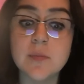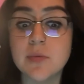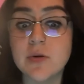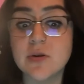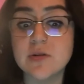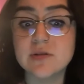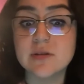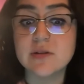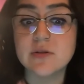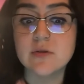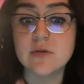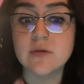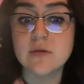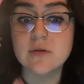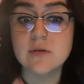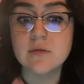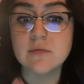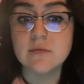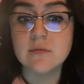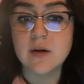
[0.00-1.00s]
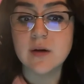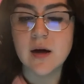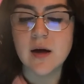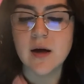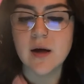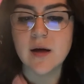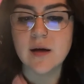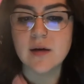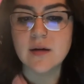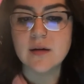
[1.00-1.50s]
personal
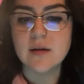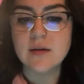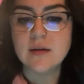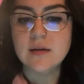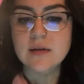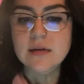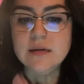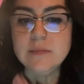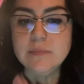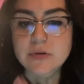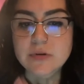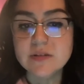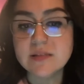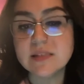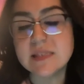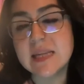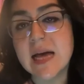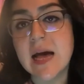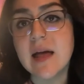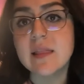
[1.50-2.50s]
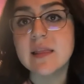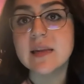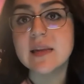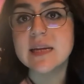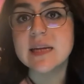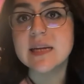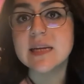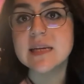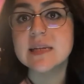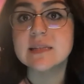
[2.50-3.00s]

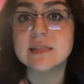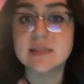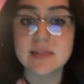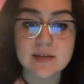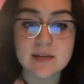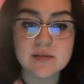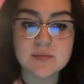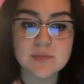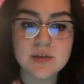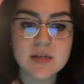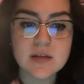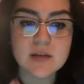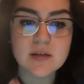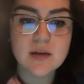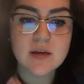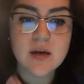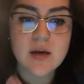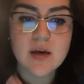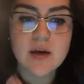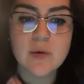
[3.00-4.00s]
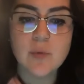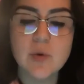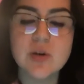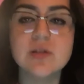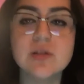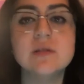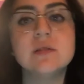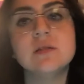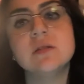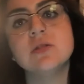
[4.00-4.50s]
personality assessment,
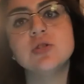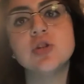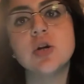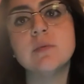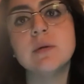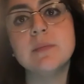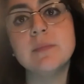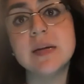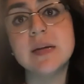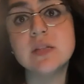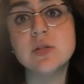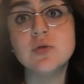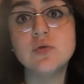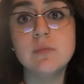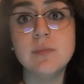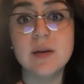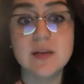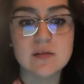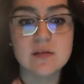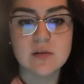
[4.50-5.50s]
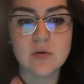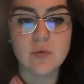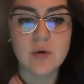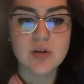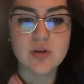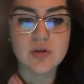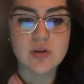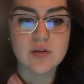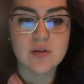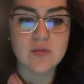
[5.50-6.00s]
which is determined by 2 basic
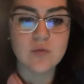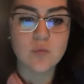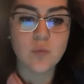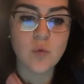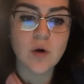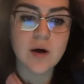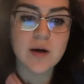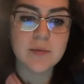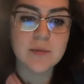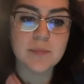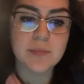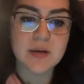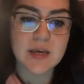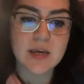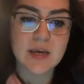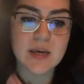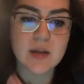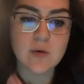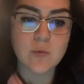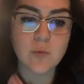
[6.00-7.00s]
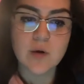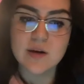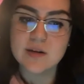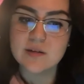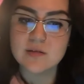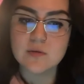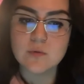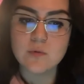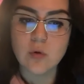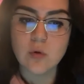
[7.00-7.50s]
questions. One being, what
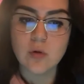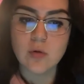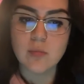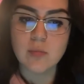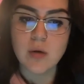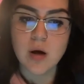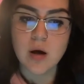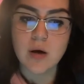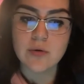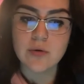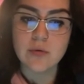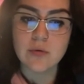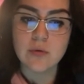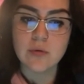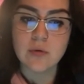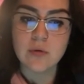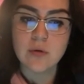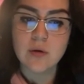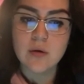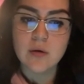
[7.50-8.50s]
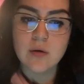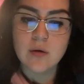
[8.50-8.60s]
is the role model?